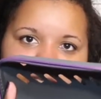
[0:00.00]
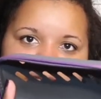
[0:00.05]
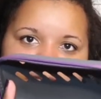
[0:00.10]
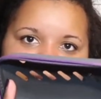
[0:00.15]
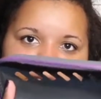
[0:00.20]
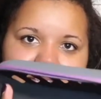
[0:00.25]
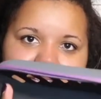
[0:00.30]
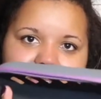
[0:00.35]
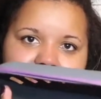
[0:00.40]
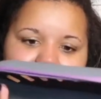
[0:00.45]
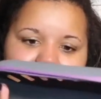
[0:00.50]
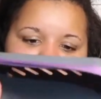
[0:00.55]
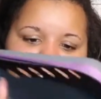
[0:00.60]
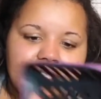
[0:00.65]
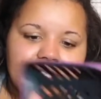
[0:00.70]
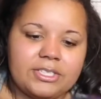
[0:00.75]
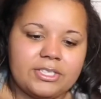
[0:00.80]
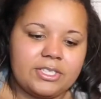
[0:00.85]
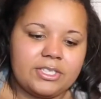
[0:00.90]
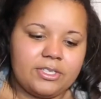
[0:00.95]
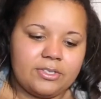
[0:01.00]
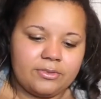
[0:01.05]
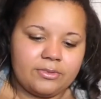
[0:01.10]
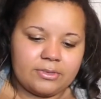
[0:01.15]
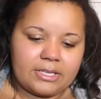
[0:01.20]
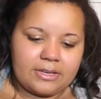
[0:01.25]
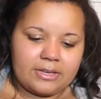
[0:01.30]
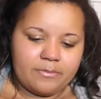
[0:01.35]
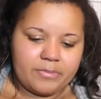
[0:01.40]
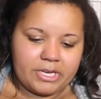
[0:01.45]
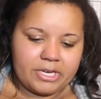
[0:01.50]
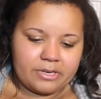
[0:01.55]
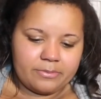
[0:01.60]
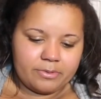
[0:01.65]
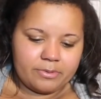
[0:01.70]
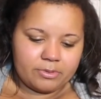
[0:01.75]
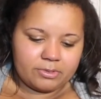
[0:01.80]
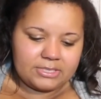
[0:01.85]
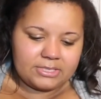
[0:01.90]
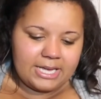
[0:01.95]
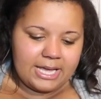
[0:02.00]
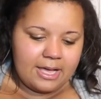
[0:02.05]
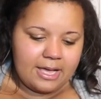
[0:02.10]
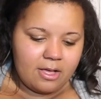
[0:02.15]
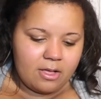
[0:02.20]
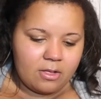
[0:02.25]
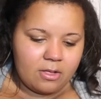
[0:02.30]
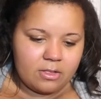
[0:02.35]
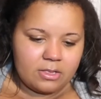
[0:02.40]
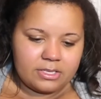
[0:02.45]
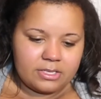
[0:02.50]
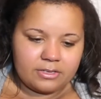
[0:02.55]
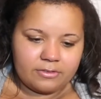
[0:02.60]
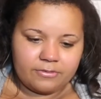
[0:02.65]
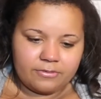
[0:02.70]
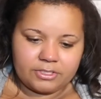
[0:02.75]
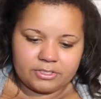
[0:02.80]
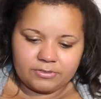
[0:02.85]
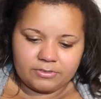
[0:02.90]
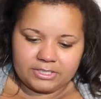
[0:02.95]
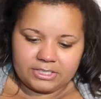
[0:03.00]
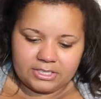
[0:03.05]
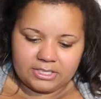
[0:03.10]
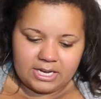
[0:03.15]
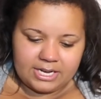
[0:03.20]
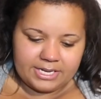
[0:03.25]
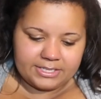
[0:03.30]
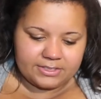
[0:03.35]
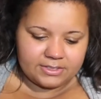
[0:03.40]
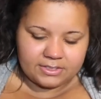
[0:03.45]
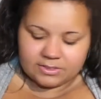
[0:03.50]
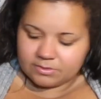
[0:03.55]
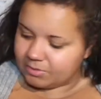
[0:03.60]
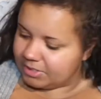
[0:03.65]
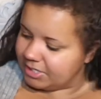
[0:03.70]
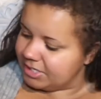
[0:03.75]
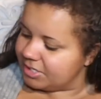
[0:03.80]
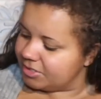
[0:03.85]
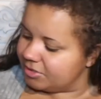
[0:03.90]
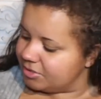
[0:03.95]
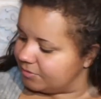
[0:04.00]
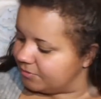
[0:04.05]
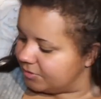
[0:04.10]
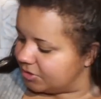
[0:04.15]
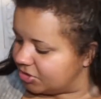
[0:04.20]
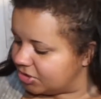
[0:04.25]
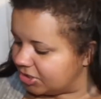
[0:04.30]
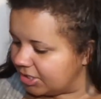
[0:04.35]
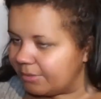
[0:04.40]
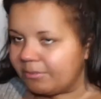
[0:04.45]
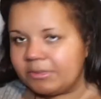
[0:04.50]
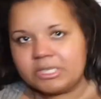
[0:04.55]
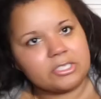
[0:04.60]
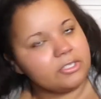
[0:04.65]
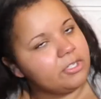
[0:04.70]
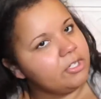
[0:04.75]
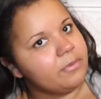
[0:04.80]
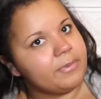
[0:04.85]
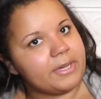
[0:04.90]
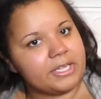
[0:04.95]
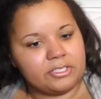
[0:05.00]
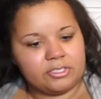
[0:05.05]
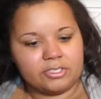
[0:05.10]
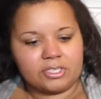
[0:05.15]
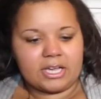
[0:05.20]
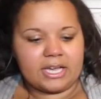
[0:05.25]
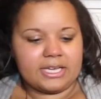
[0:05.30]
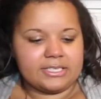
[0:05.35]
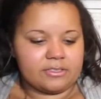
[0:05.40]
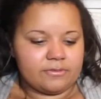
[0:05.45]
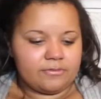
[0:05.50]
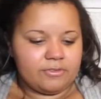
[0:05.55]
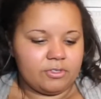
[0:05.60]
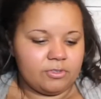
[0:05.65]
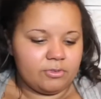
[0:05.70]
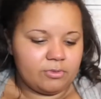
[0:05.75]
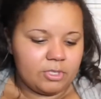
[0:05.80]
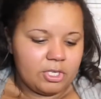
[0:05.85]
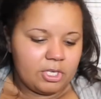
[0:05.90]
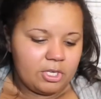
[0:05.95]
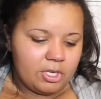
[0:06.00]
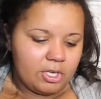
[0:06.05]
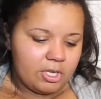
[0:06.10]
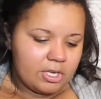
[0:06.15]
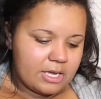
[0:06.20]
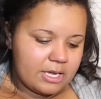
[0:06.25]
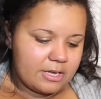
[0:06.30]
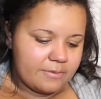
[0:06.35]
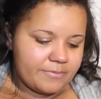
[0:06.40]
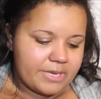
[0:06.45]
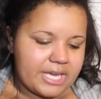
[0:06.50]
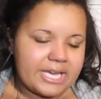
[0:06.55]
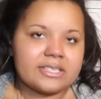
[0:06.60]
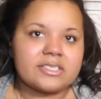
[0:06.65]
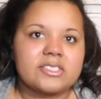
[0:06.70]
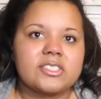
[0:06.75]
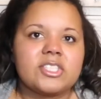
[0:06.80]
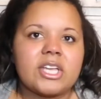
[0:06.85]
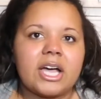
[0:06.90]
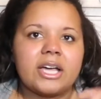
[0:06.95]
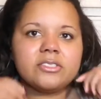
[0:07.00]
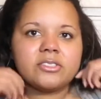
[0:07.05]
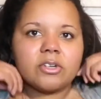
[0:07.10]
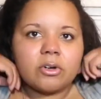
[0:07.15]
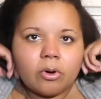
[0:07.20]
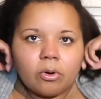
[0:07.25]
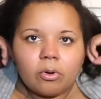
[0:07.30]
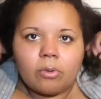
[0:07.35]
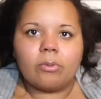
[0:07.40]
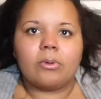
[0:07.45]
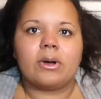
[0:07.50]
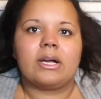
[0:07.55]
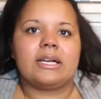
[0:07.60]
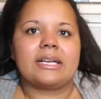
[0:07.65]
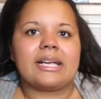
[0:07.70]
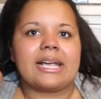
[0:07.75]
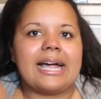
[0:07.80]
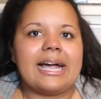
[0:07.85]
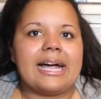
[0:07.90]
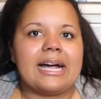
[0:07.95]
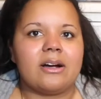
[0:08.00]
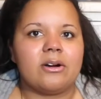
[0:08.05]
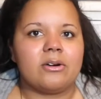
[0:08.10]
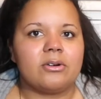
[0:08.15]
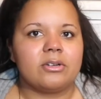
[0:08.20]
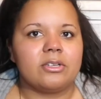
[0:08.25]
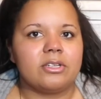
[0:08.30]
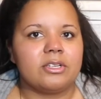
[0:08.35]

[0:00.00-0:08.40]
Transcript: Cute, really cute like purple towel, and it feels really nice because when I go to the gym, I don't know about you guys, if you um, exercise or work out,